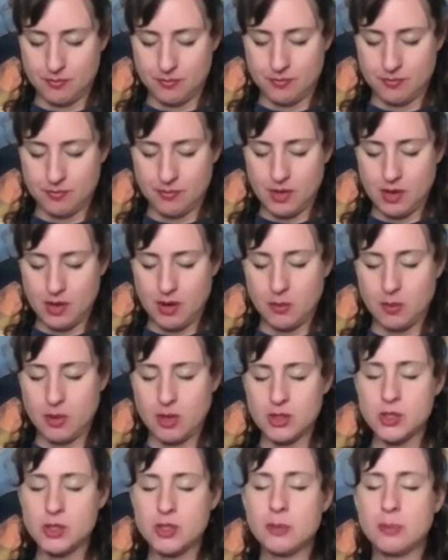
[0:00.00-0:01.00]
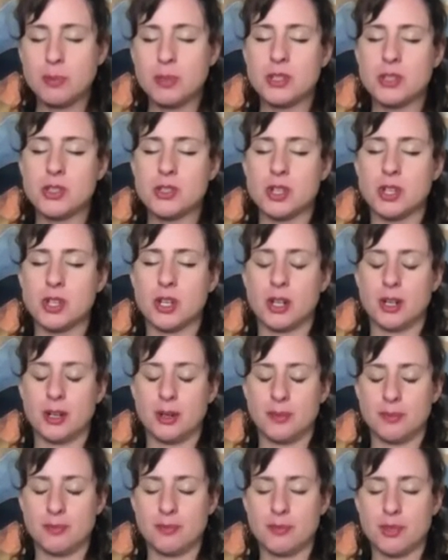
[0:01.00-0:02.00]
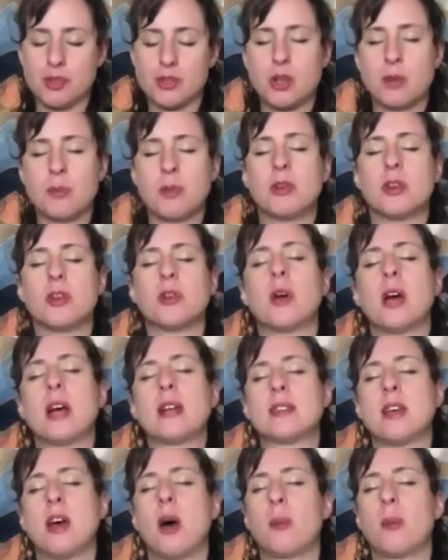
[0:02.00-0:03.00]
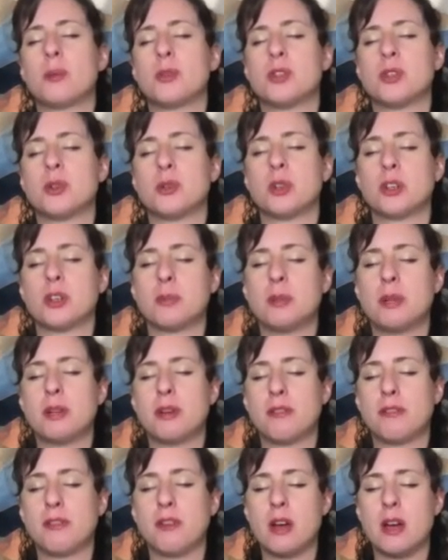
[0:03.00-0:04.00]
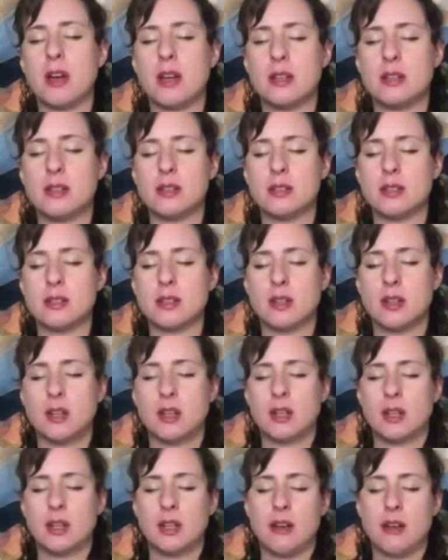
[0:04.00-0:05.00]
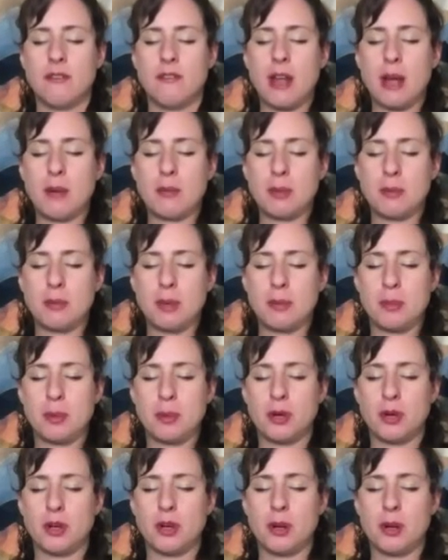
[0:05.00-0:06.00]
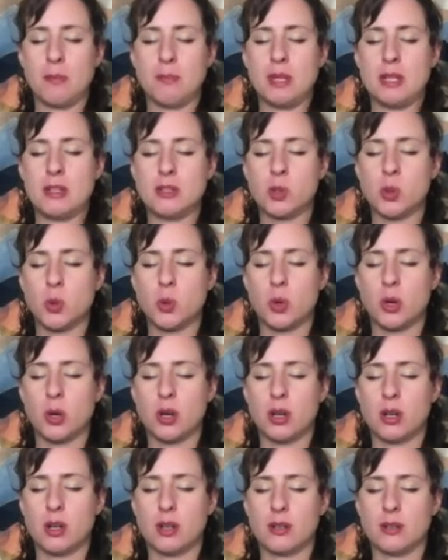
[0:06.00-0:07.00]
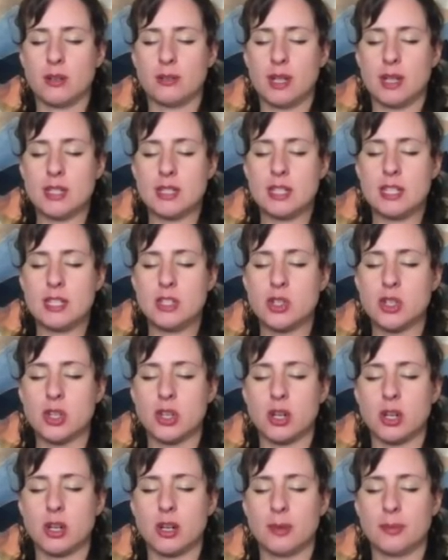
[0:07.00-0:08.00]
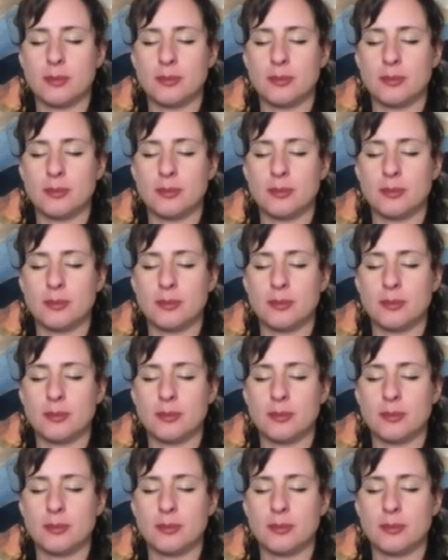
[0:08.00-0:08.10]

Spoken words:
Now, I want you to picture someone who has helped you. It could be a friend, a family member, a mentor, a teacher.